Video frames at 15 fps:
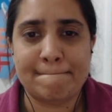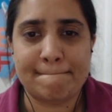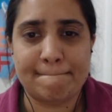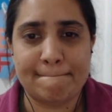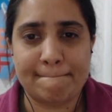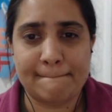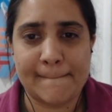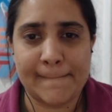
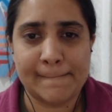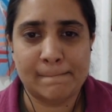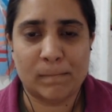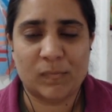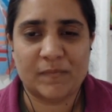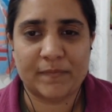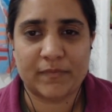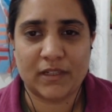
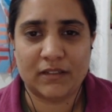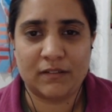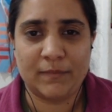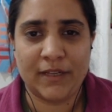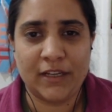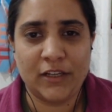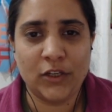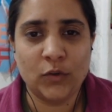It'll
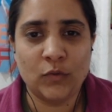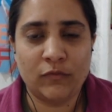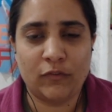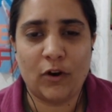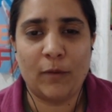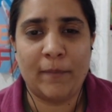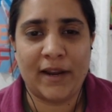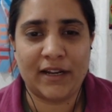be a new
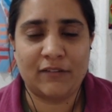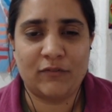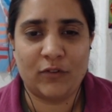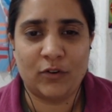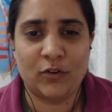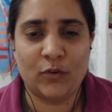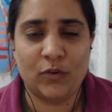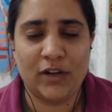format for
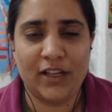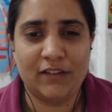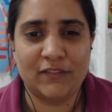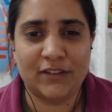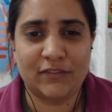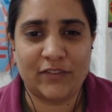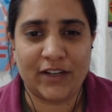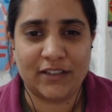coding
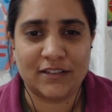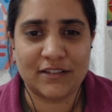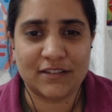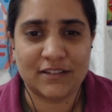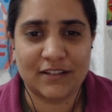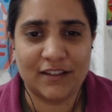with friends.